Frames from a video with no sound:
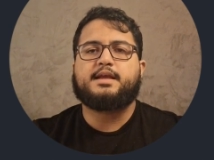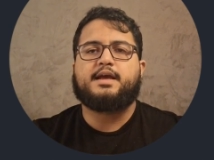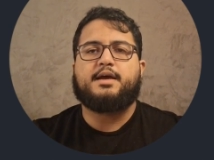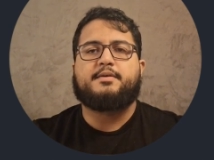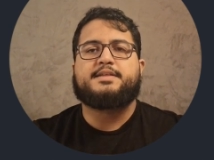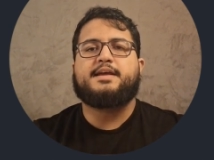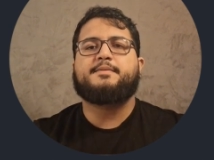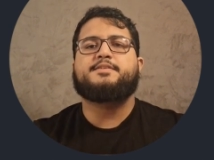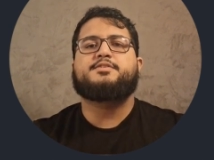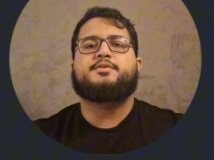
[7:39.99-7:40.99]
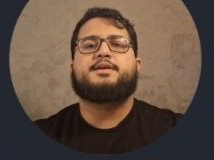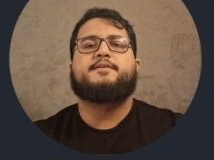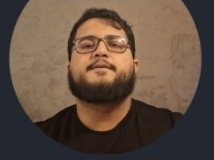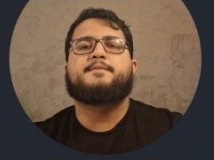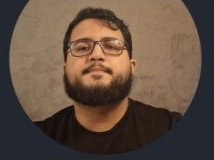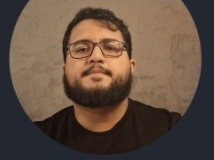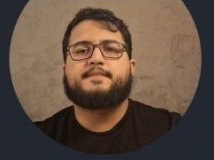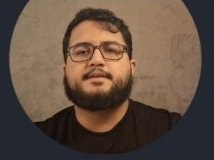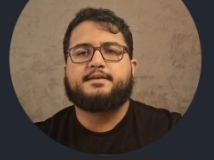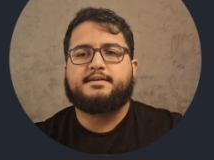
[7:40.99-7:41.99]
I will demonstrate
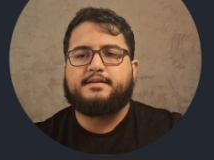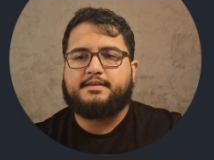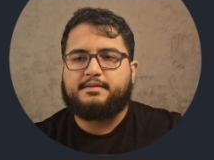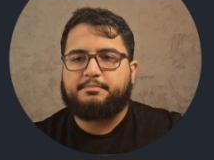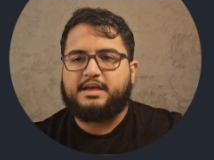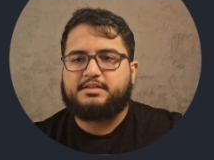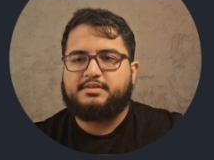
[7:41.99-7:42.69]
by